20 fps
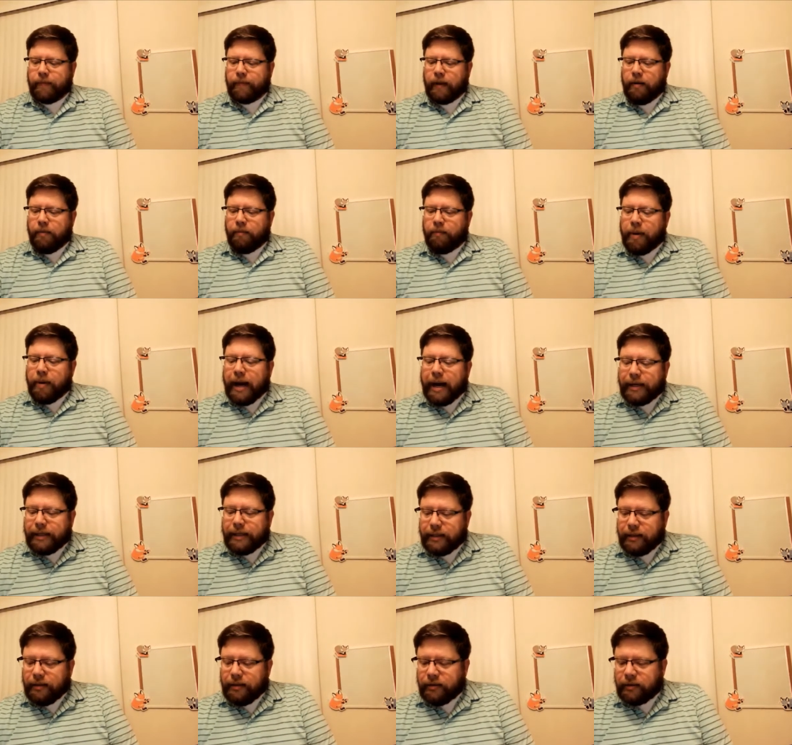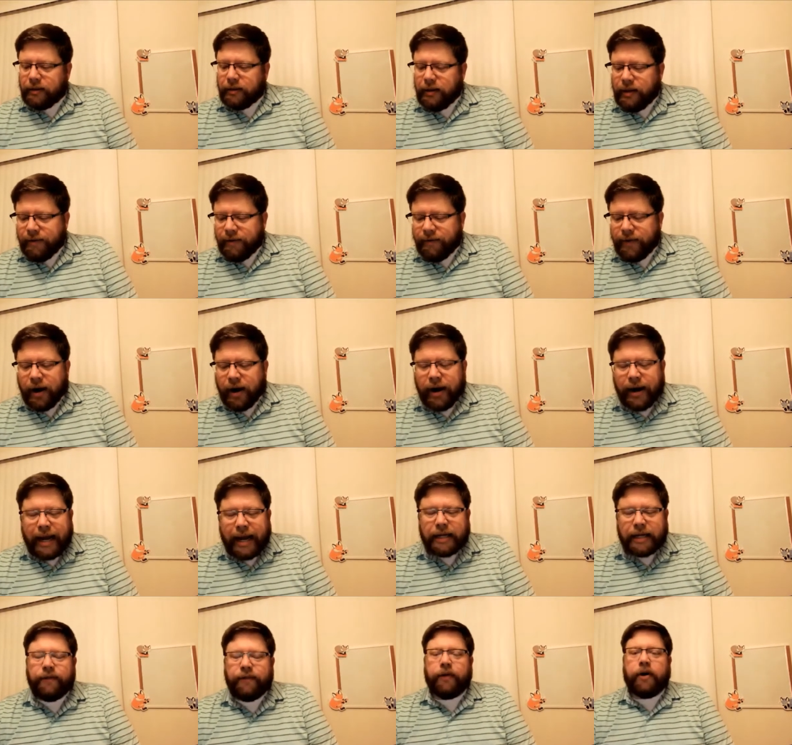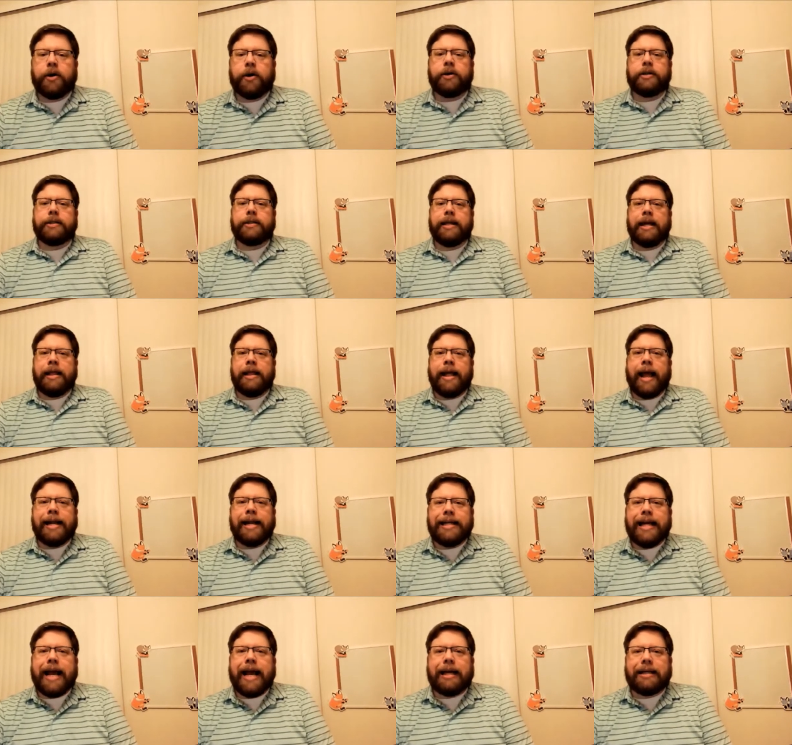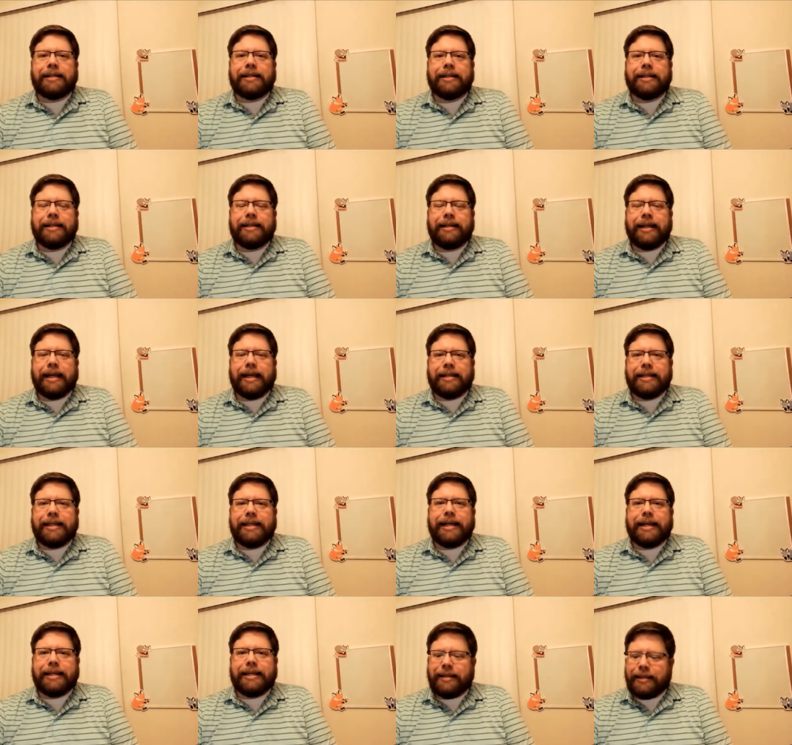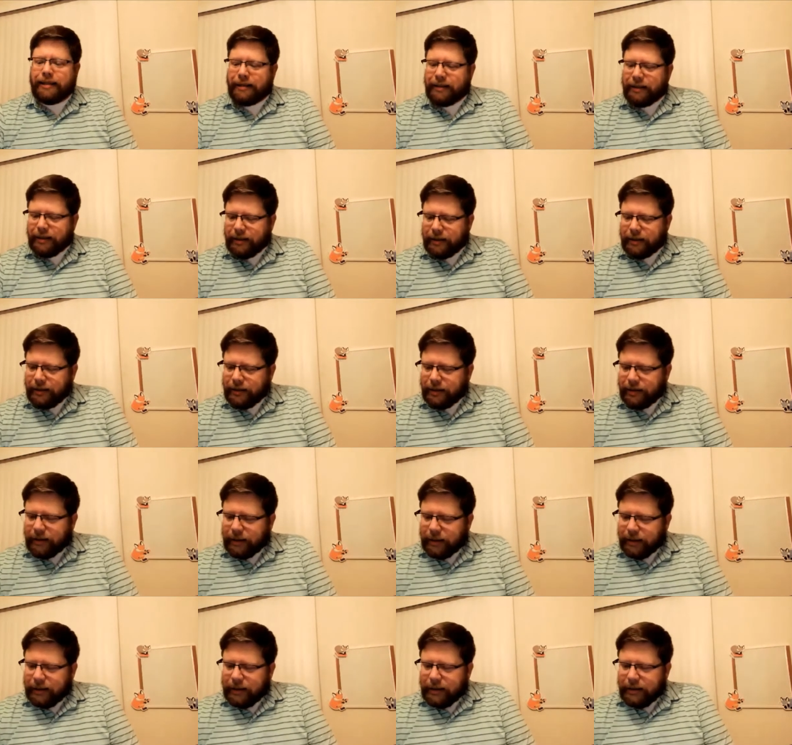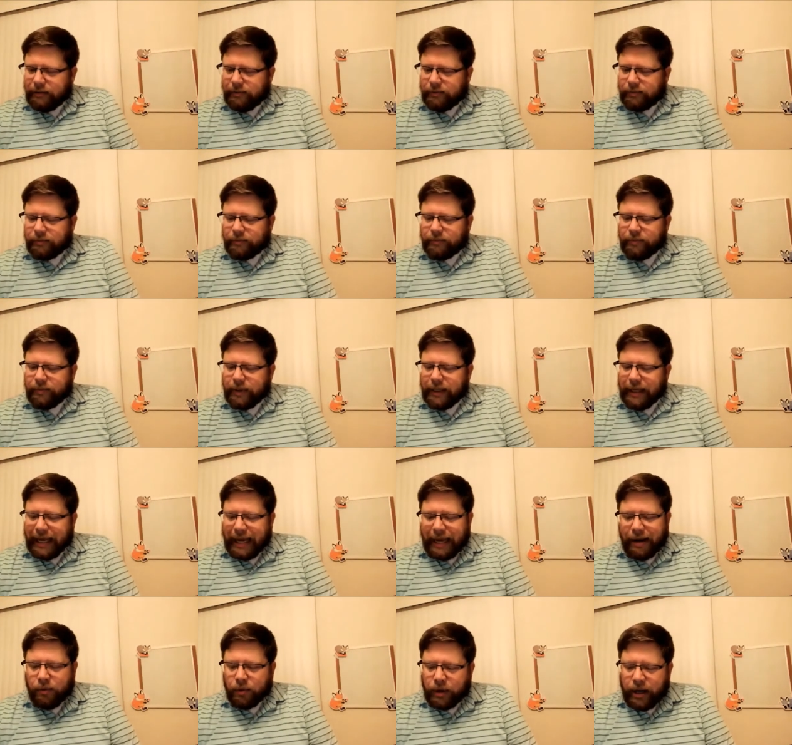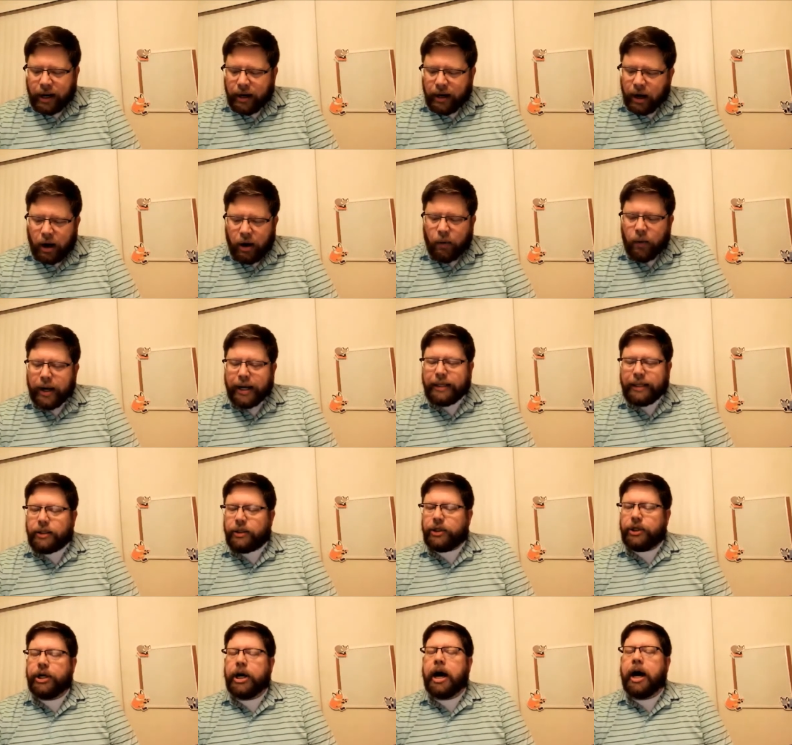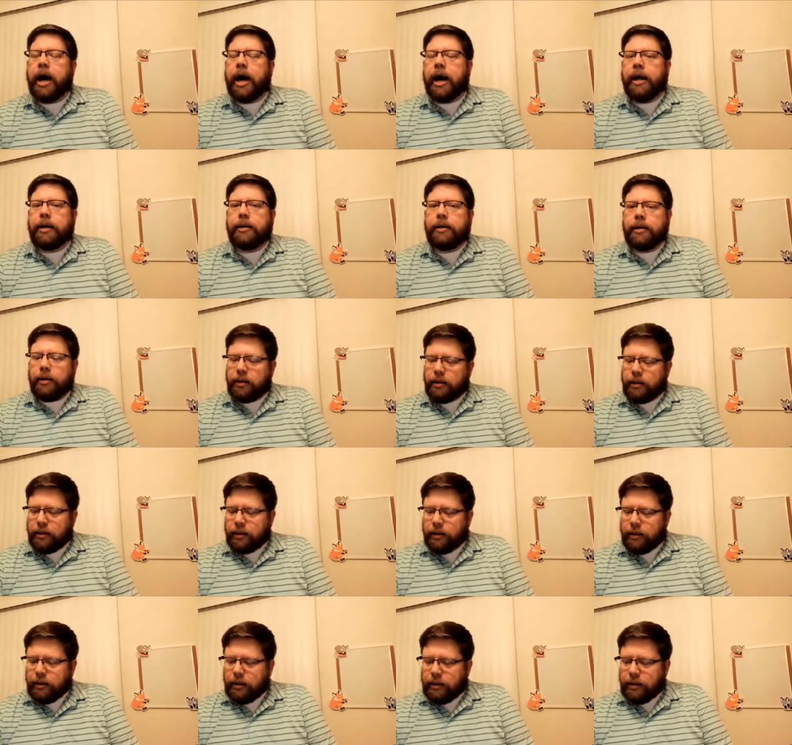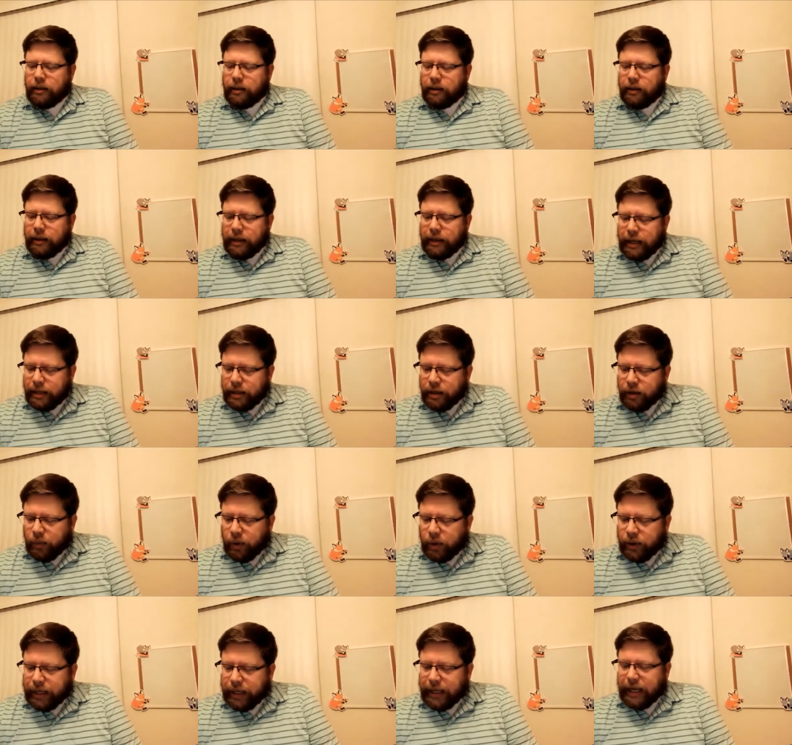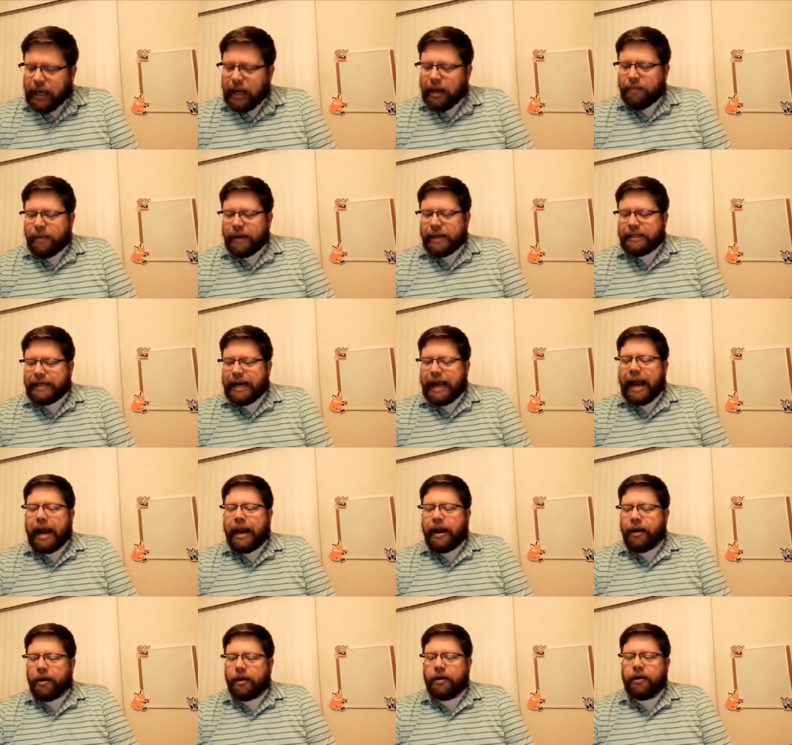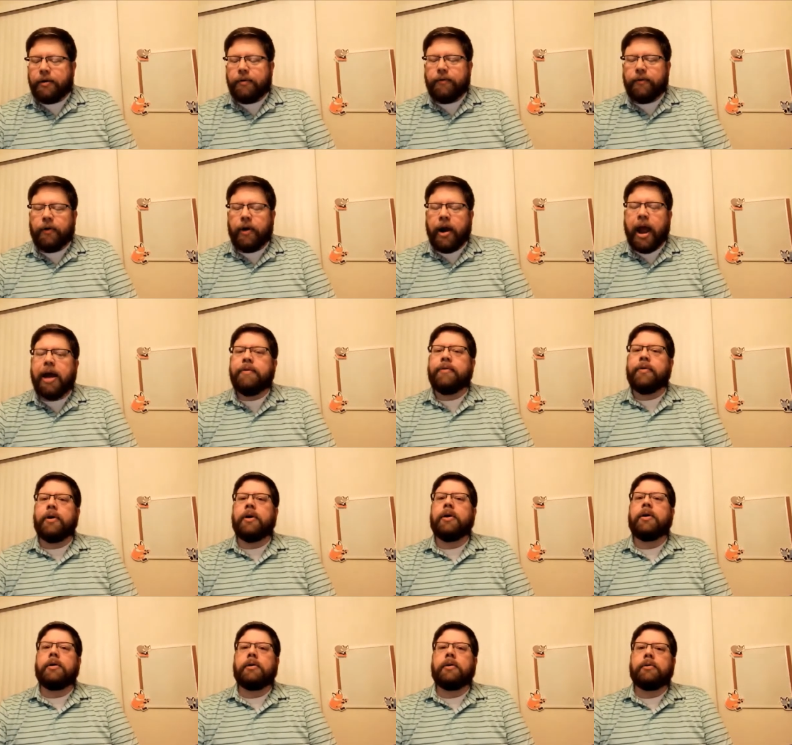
But the very next verse in that text says this He will not always chide, neither will he keep his anger forever.